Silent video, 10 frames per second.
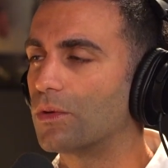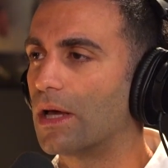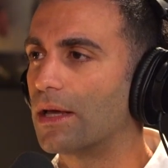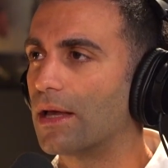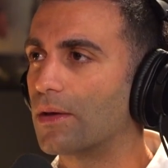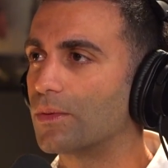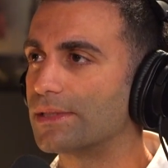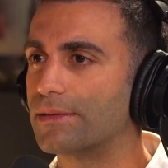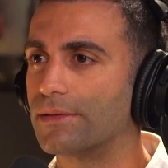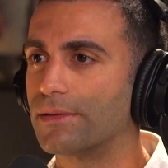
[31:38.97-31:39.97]
I was
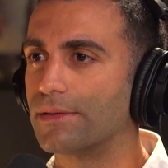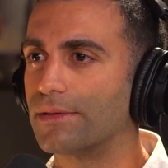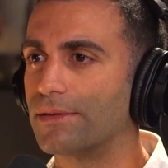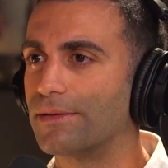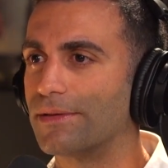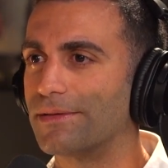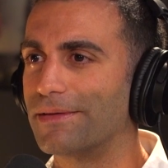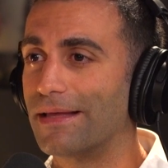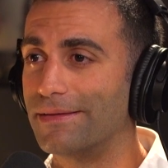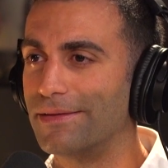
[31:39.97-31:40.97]
at a
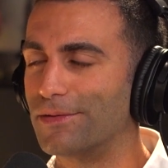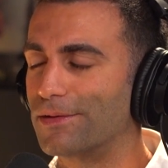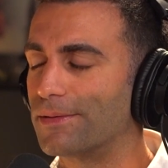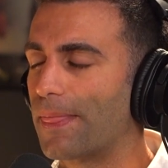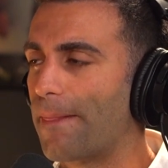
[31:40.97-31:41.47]
dinner,